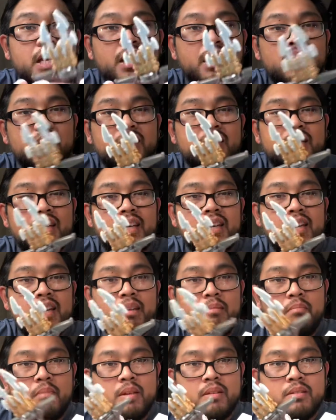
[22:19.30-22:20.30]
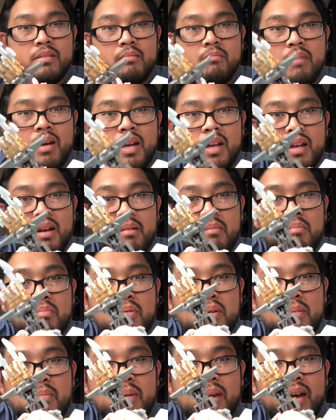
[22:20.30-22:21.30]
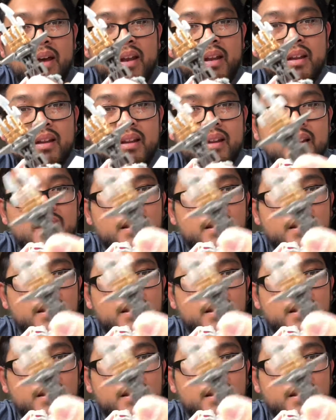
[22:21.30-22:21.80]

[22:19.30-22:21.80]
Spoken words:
It looks like it can mess somebody up pretty bad.